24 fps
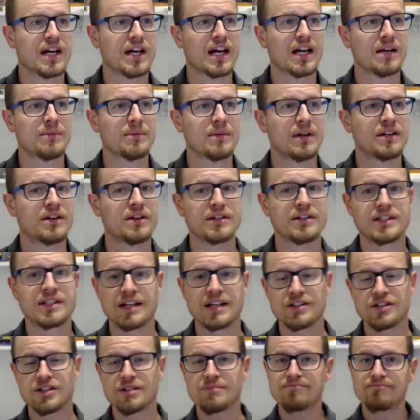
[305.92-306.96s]
your time and your
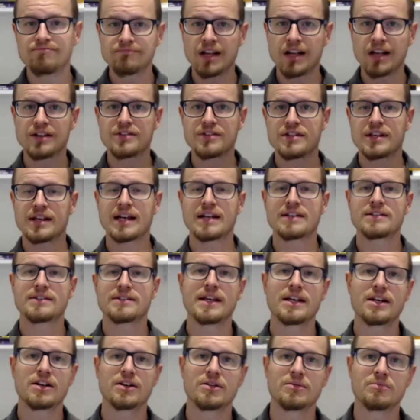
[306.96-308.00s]
attention. I'll see you
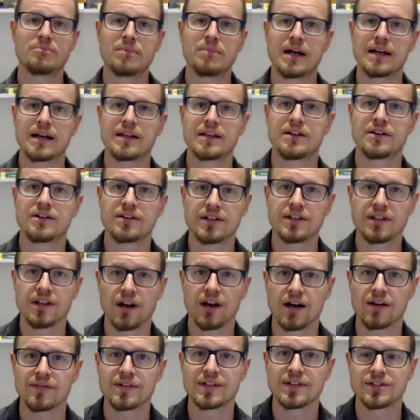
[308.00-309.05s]
guys later back here in
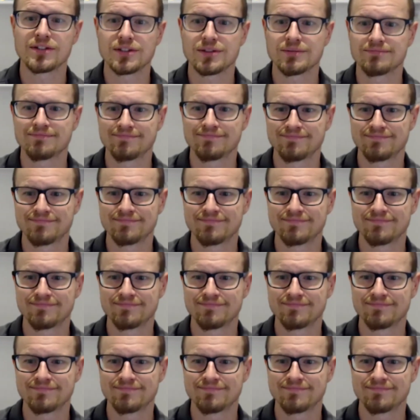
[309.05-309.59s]
the office.